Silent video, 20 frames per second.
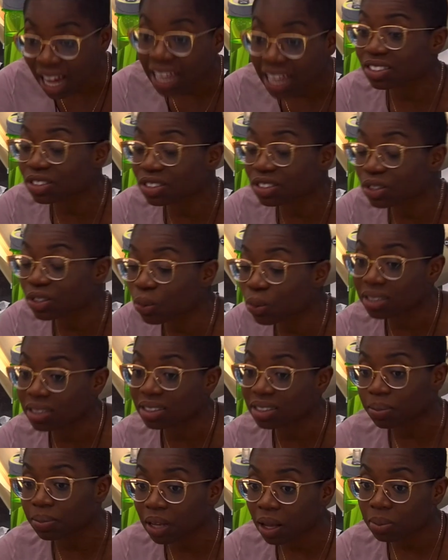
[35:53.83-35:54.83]
the one that
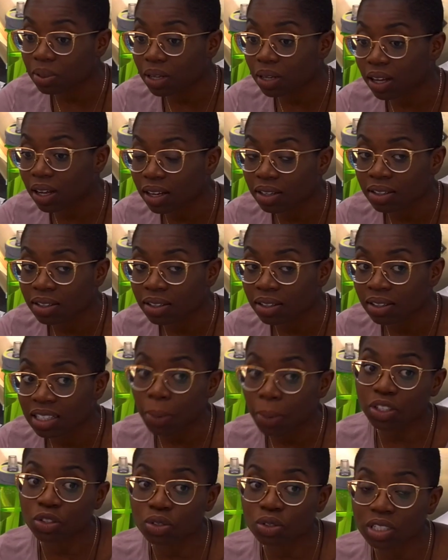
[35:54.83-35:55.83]
blah blah. Yeah, no, but
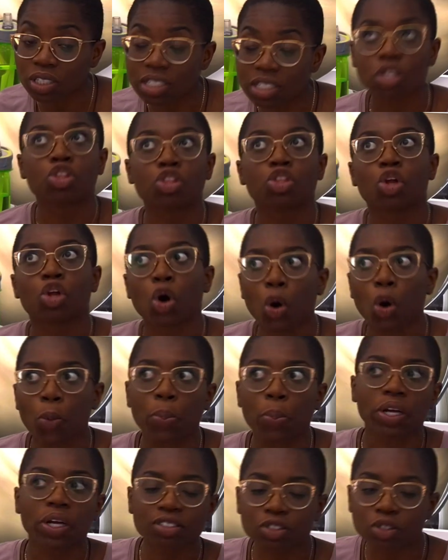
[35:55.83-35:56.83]
I never. No, but
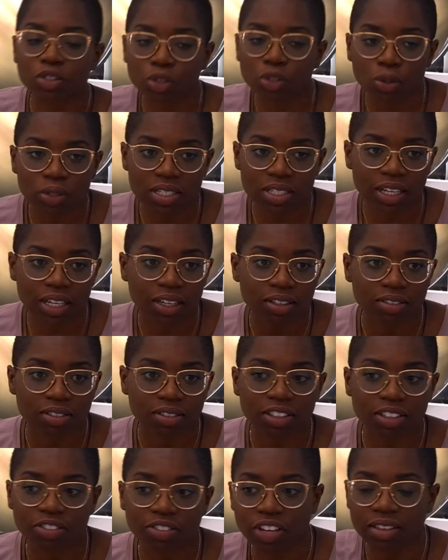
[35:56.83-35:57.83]
you know, it's like
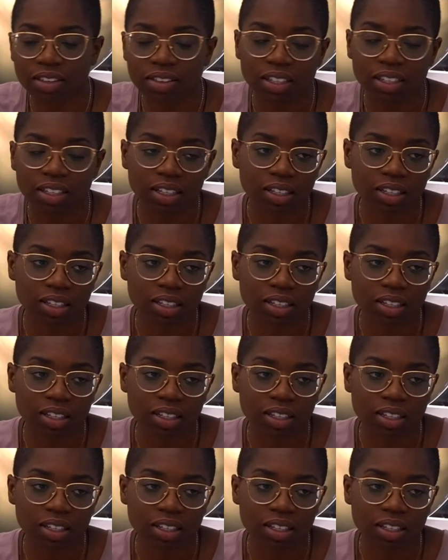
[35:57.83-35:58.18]
deflecting.